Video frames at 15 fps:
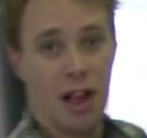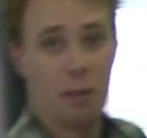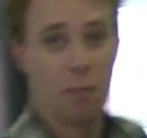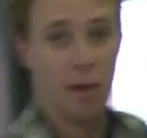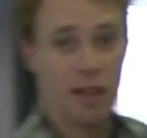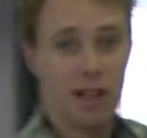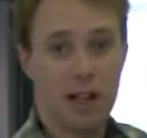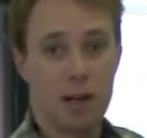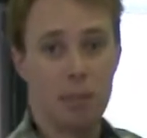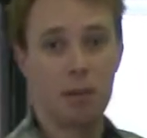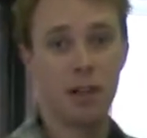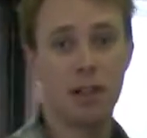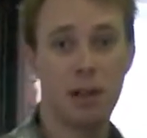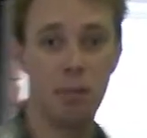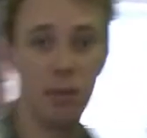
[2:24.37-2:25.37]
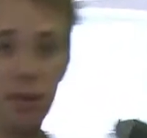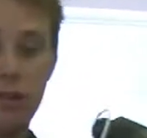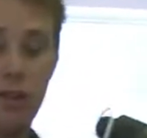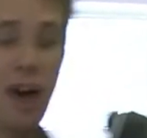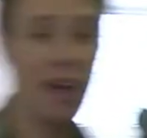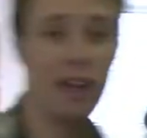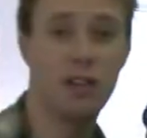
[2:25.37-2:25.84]
and pick up a couple
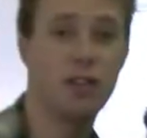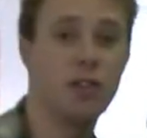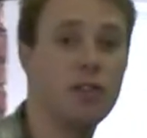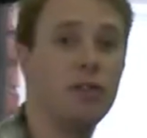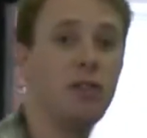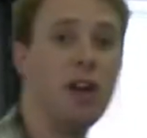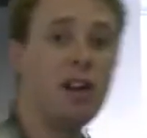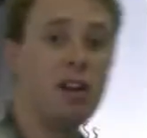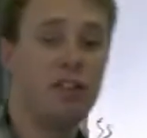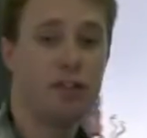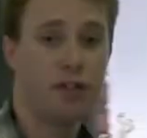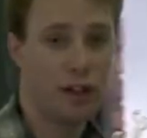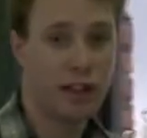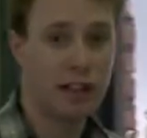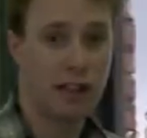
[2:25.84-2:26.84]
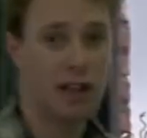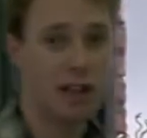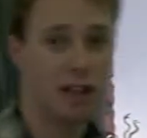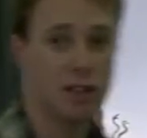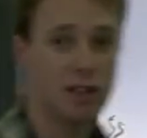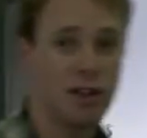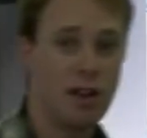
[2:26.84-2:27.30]
of halogen
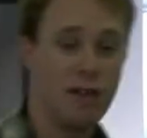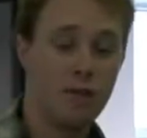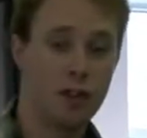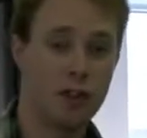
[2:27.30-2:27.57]
floodlights,